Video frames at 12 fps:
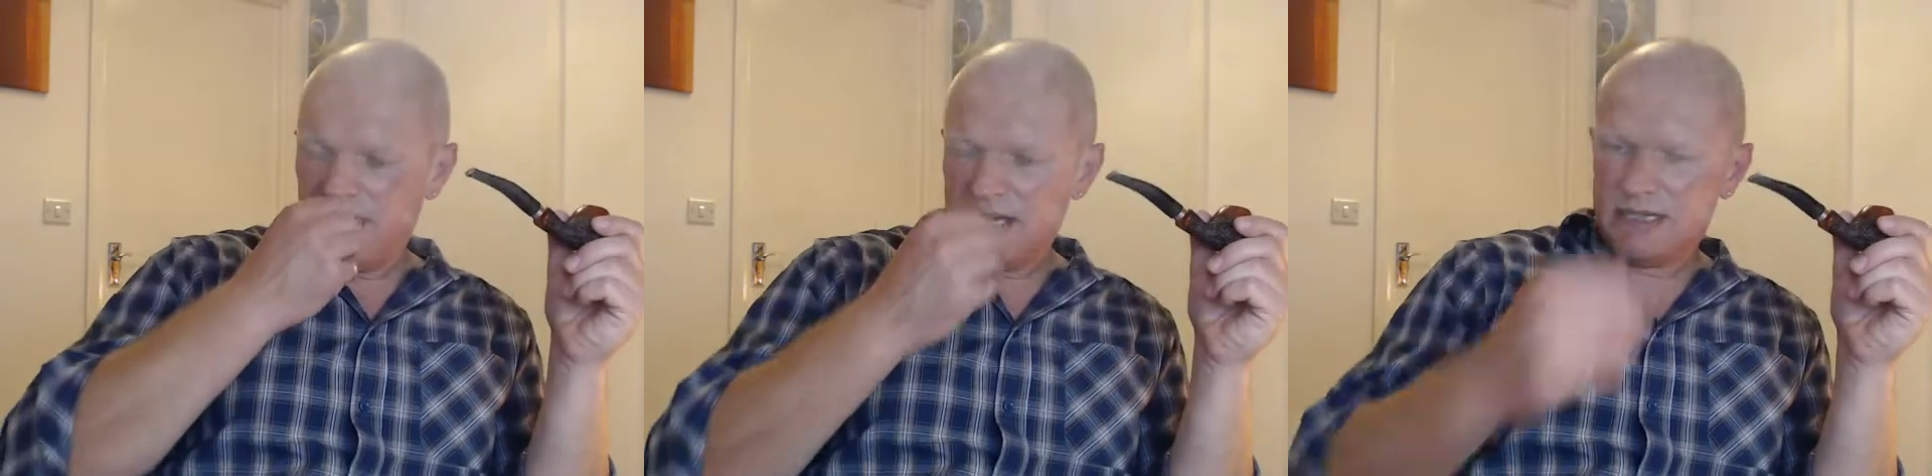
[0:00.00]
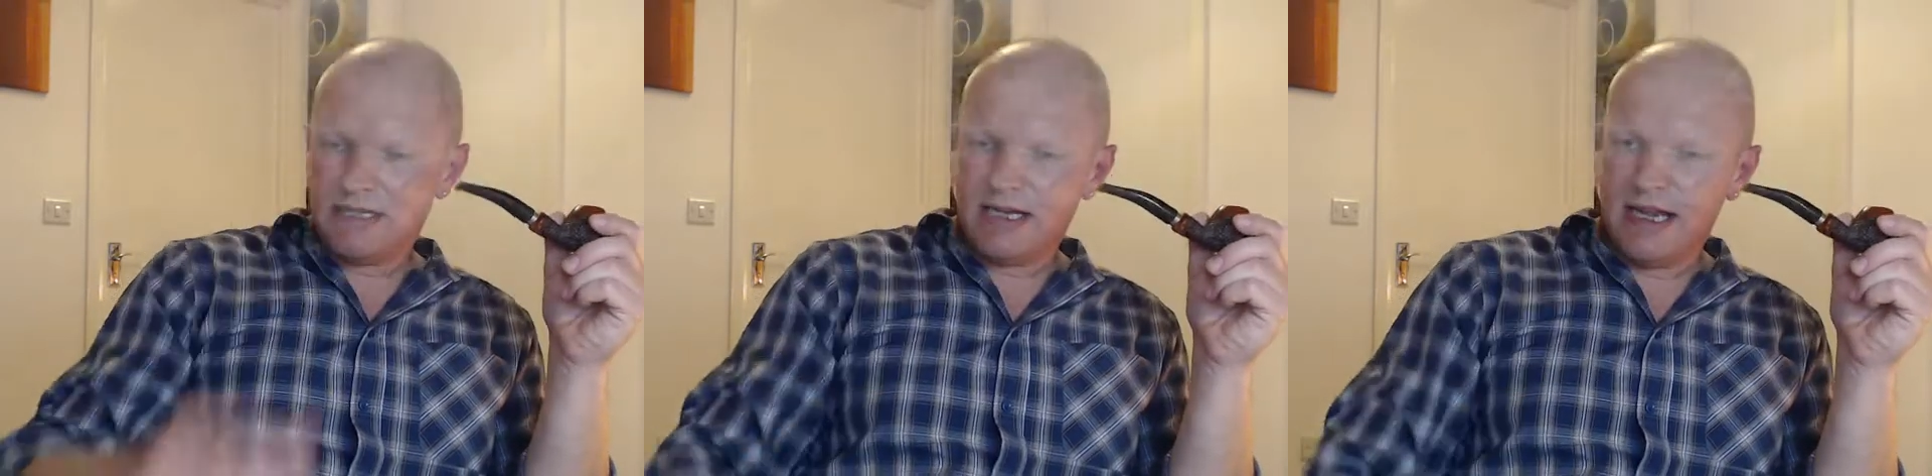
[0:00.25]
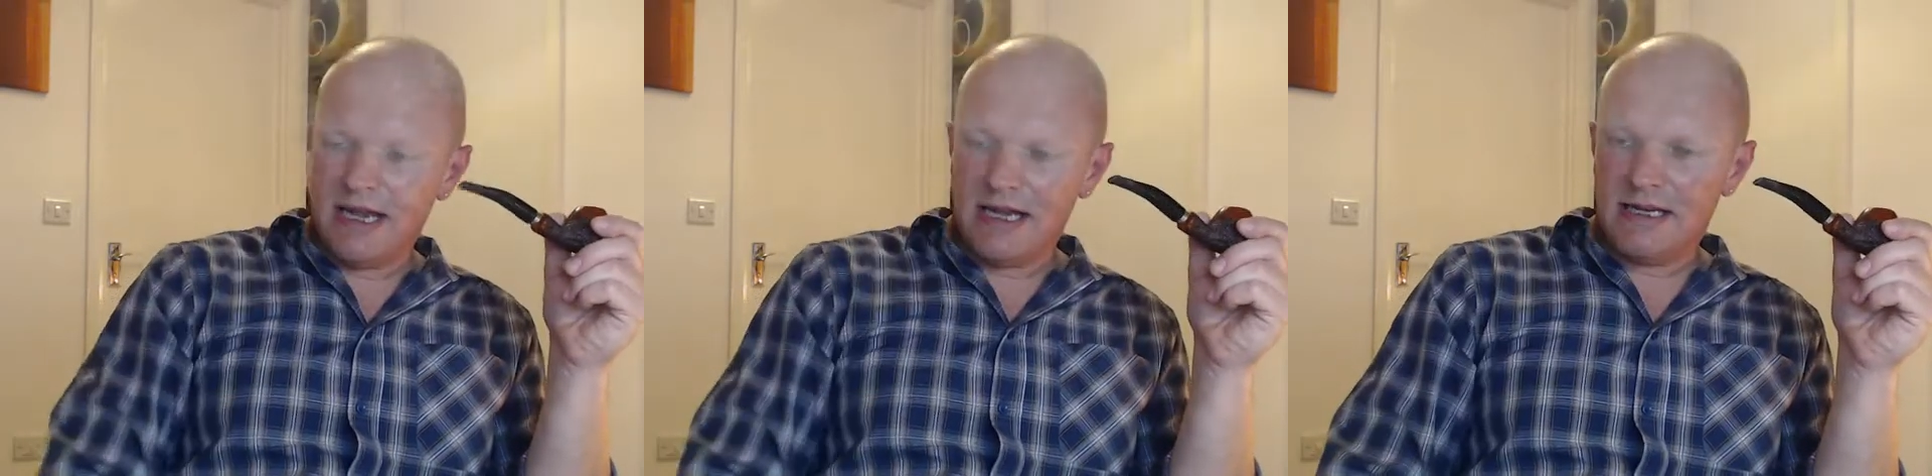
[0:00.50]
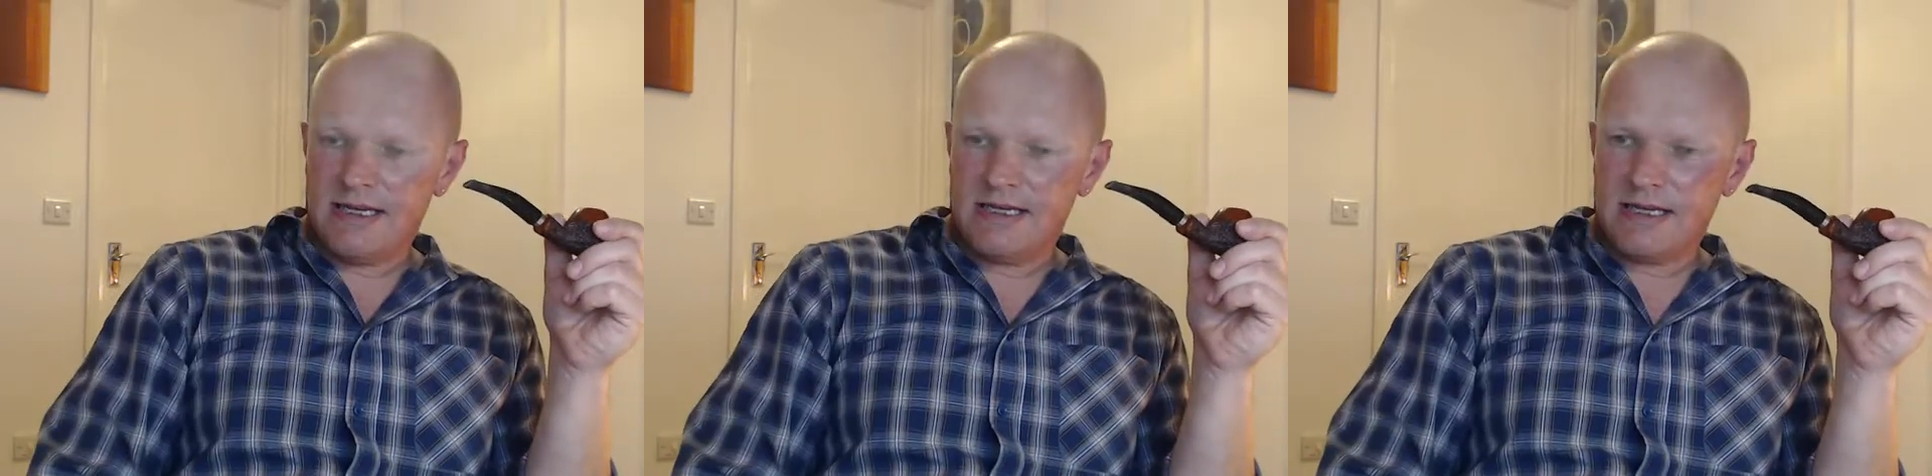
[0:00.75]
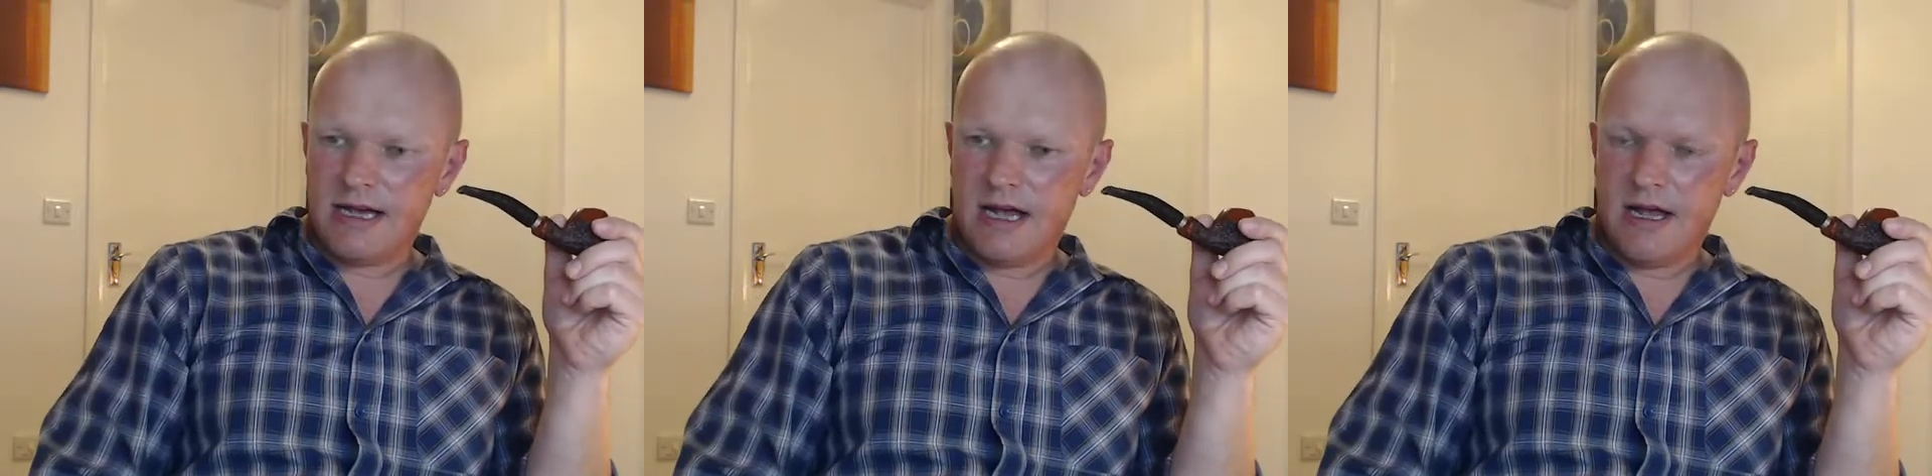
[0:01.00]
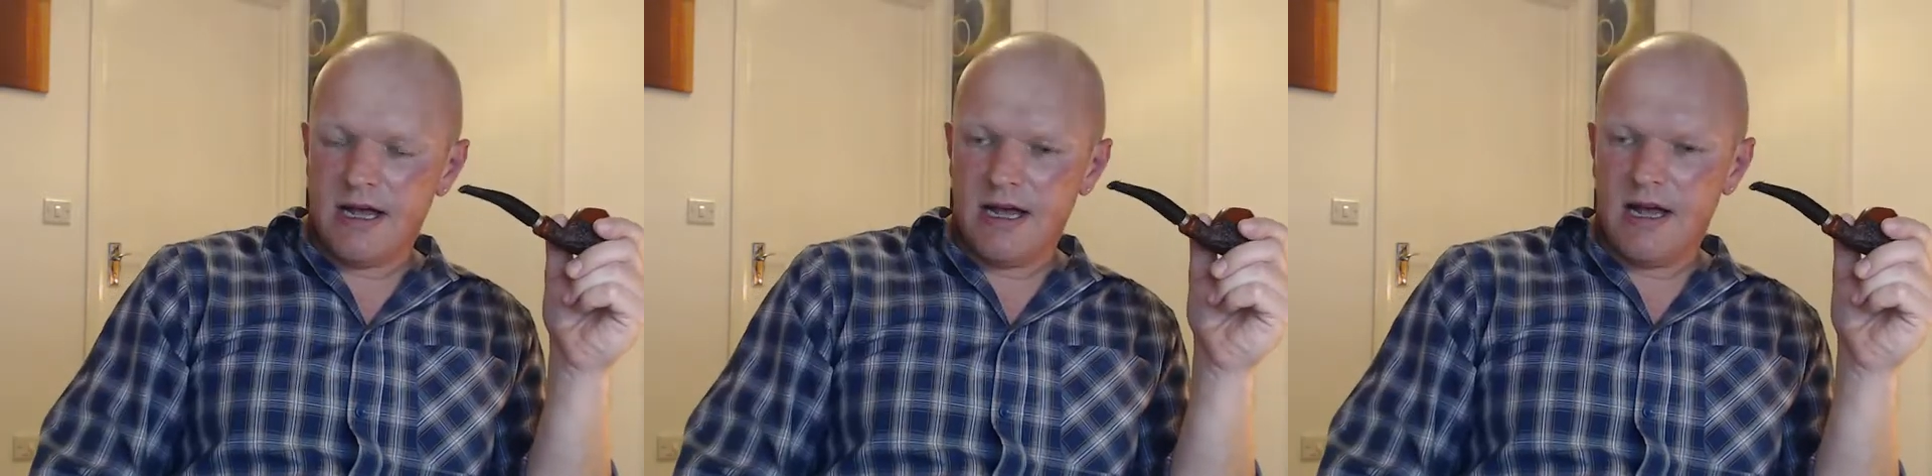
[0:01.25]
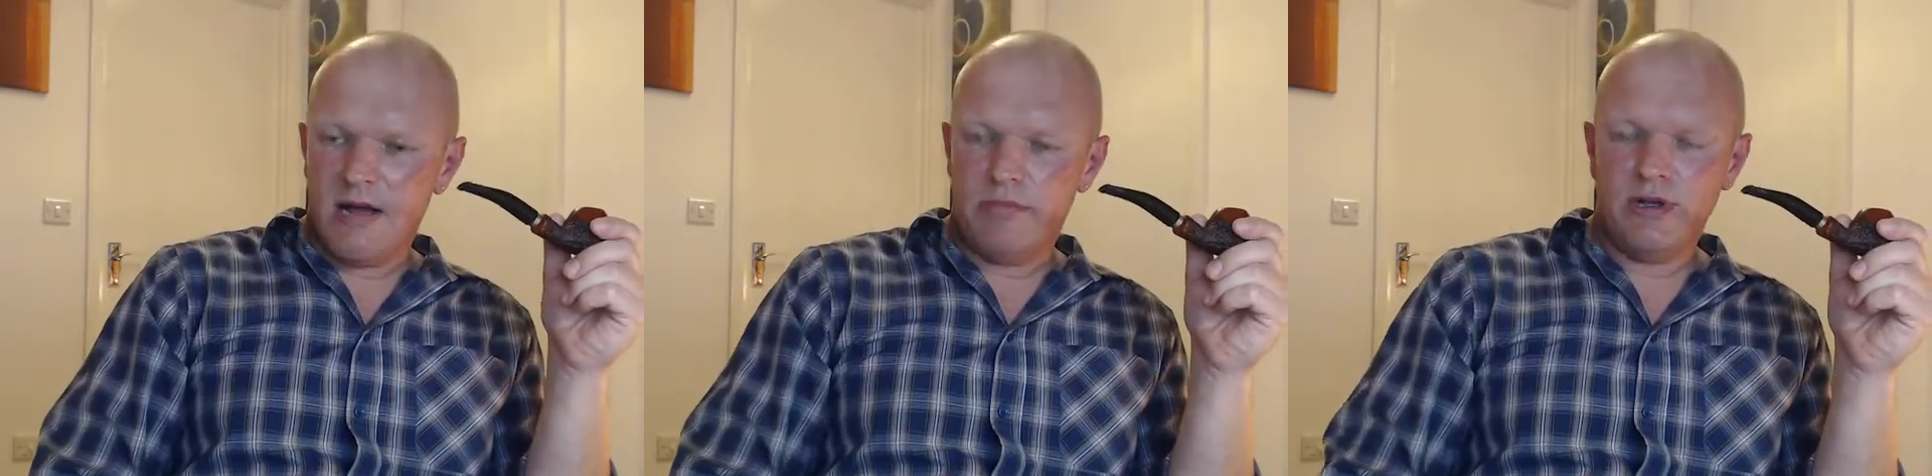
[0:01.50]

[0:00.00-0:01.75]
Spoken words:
this is a